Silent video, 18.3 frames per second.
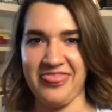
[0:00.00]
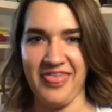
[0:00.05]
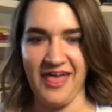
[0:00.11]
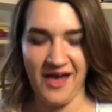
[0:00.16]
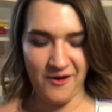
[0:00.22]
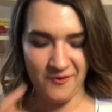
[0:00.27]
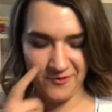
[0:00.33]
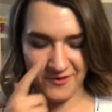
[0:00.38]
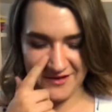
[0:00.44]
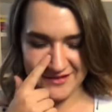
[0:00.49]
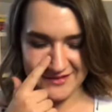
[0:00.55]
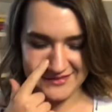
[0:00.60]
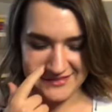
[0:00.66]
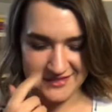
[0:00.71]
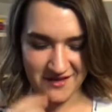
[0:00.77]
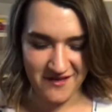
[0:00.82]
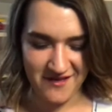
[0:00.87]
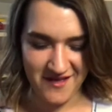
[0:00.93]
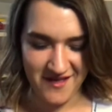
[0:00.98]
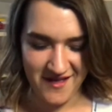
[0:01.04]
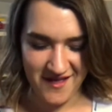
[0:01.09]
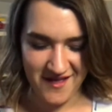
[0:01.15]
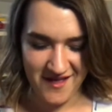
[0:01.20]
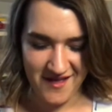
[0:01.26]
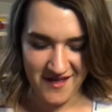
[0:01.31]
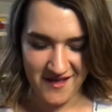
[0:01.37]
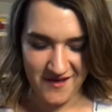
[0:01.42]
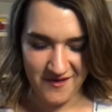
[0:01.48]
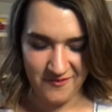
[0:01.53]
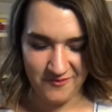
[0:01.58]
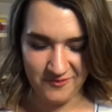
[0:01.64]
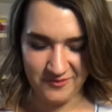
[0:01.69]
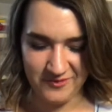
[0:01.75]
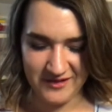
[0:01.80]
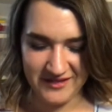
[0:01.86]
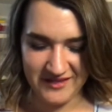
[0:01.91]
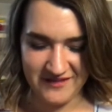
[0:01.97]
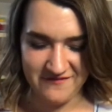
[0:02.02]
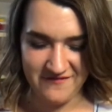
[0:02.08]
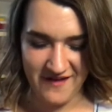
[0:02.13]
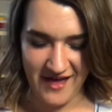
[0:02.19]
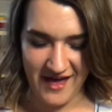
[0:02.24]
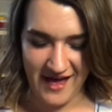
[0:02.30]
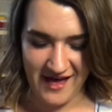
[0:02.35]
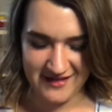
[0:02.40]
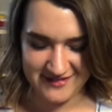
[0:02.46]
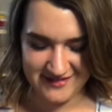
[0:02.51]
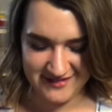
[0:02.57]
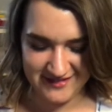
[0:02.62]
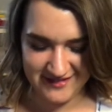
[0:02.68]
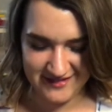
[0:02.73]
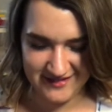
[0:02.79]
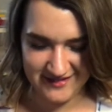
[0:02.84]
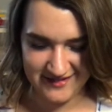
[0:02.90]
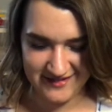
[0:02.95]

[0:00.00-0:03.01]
that was really fast.